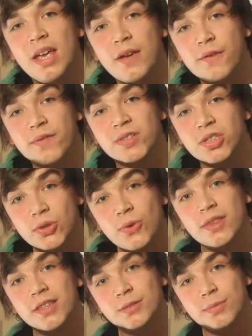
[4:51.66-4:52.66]
if you've
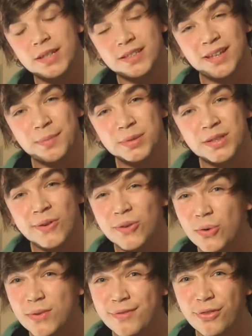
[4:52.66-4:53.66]
enjoyed this week's episode
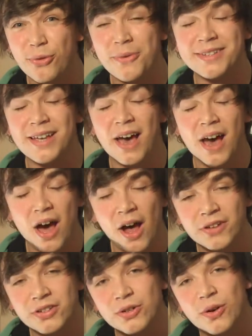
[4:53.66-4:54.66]
or you've thought it's
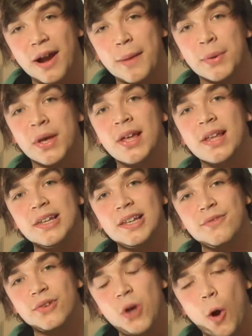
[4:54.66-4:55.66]
utter crap,
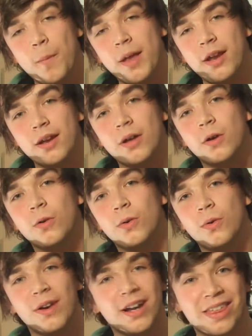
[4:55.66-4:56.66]
leave a comment
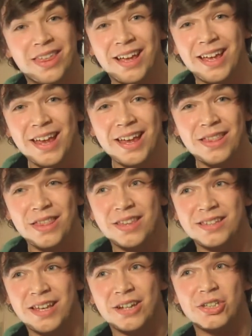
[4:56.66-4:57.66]
or anything in the
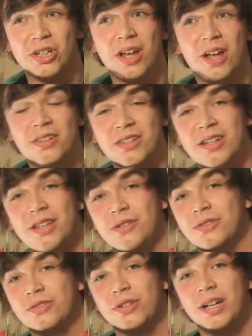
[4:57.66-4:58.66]
section underneath
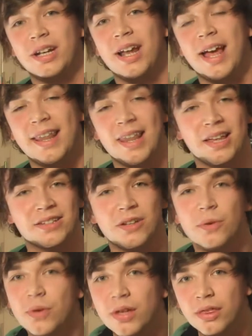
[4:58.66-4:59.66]
your screen and let us
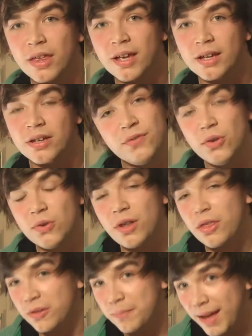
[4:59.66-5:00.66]
know what you think. If you've got
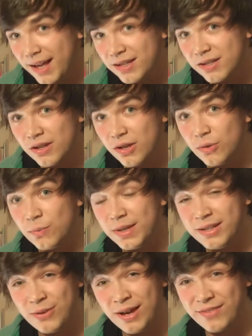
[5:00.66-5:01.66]
nothing better to do, we
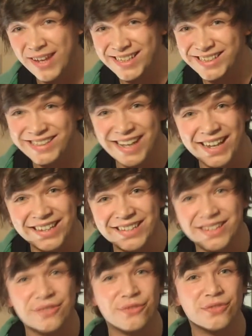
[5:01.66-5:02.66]
do have an
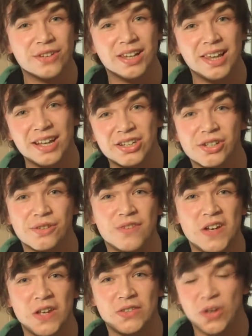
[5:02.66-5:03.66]
extensive collection of
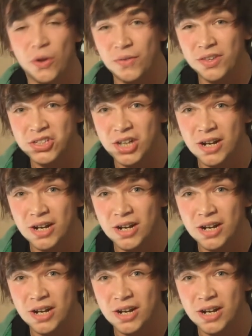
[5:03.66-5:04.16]
videos on the